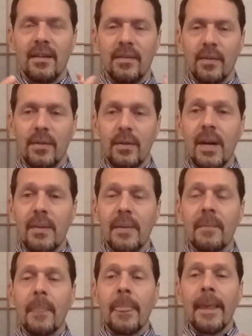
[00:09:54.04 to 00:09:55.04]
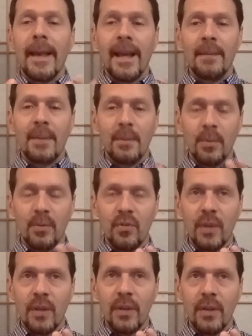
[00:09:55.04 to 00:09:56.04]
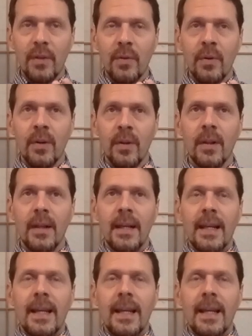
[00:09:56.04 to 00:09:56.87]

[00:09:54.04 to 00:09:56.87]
trauma, and people would smell the oil,